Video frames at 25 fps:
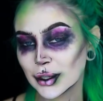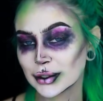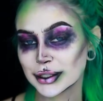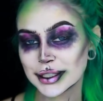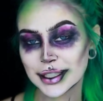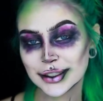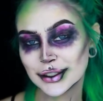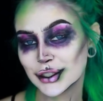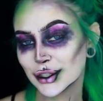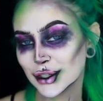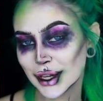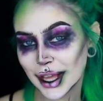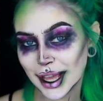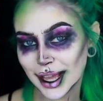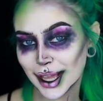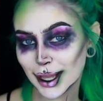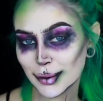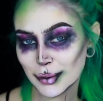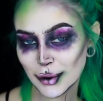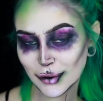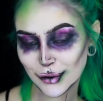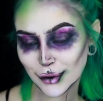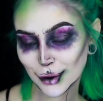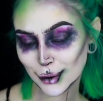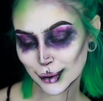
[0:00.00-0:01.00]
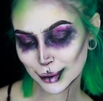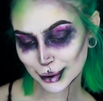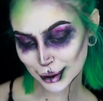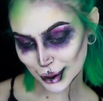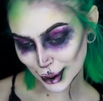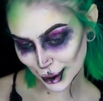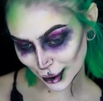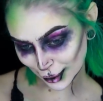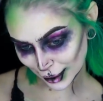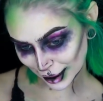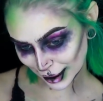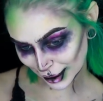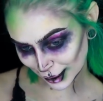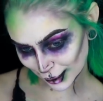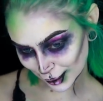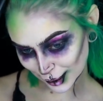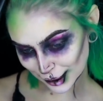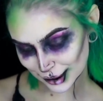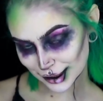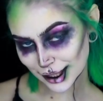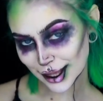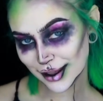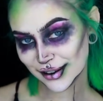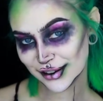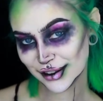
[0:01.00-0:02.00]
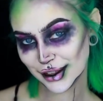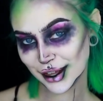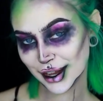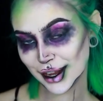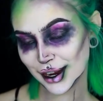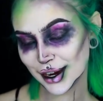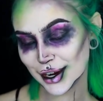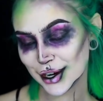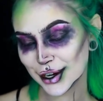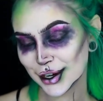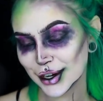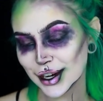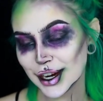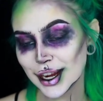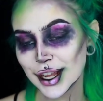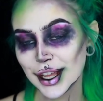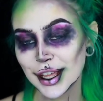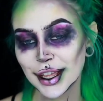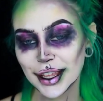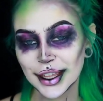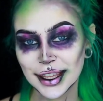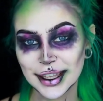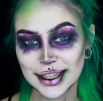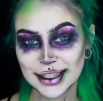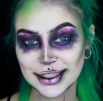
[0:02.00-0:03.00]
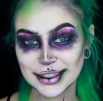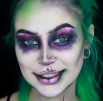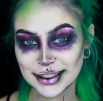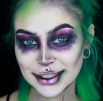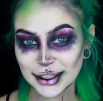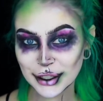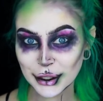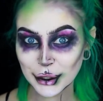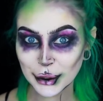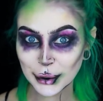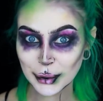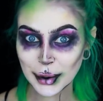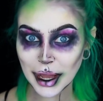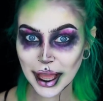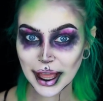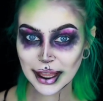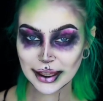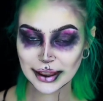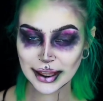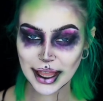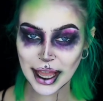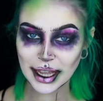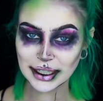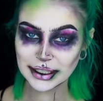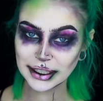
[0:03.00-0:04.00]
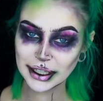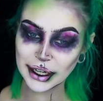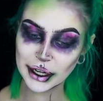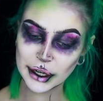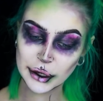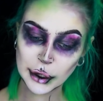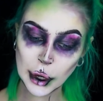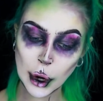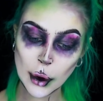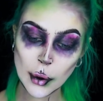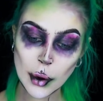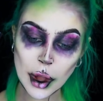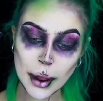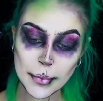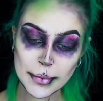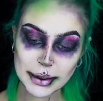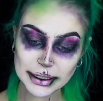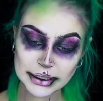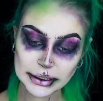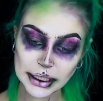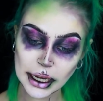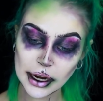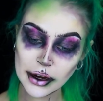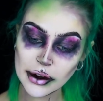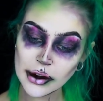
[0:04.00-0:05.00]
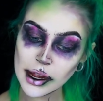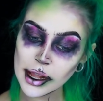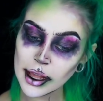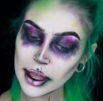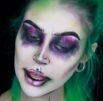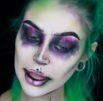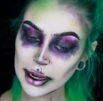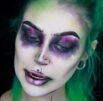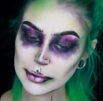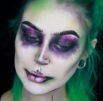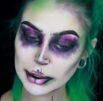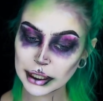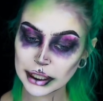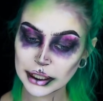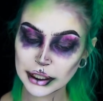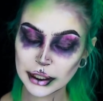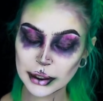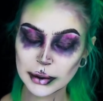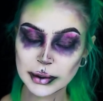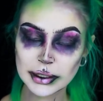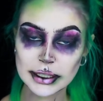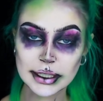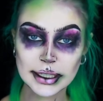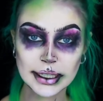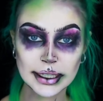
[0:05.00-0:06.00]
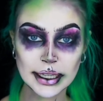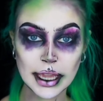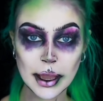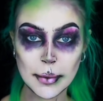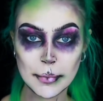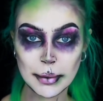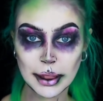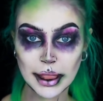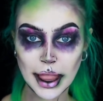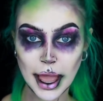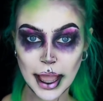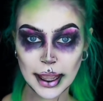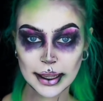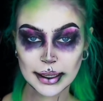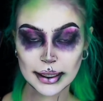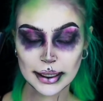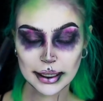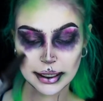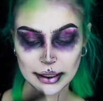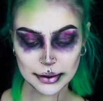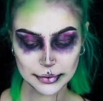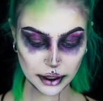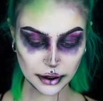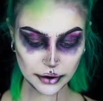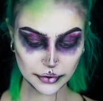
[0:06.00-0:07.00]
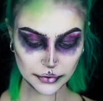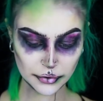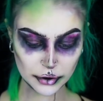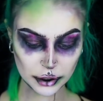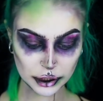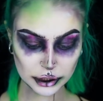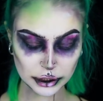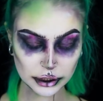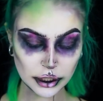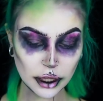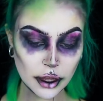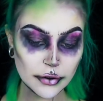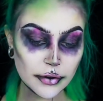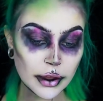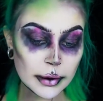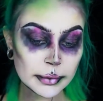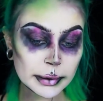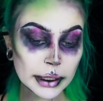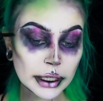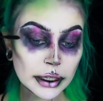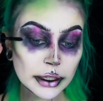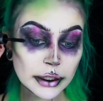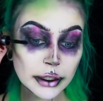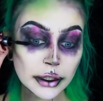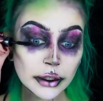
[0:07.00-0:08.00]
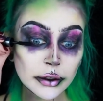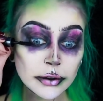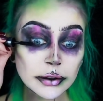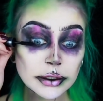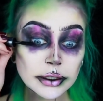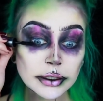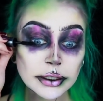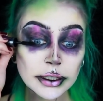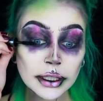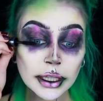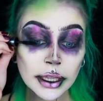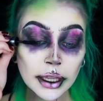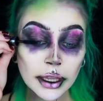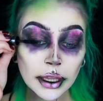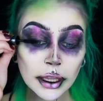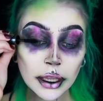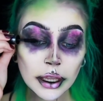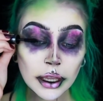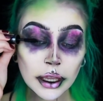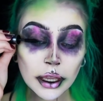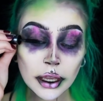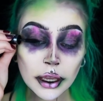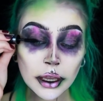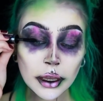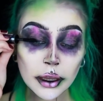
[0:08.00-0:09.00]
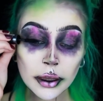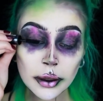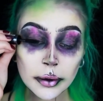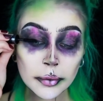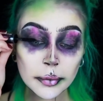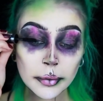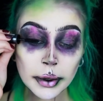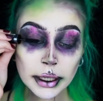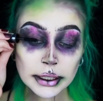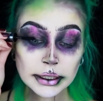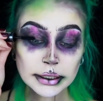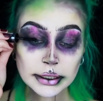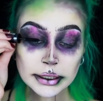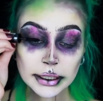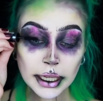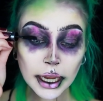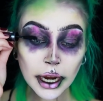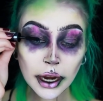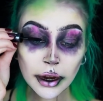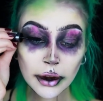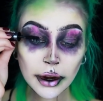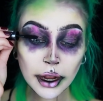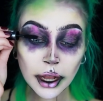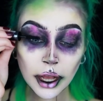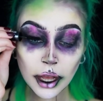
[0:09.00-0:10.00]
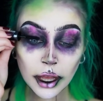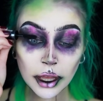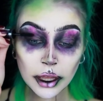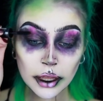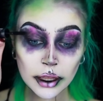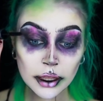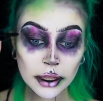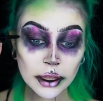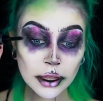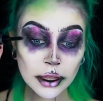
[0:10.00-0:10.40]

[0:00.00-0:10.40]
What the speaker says: use today before we go in with the hair is the new Lash Hero mascara, and I'm gonna use the black. First off, I'm gonna use the mascara,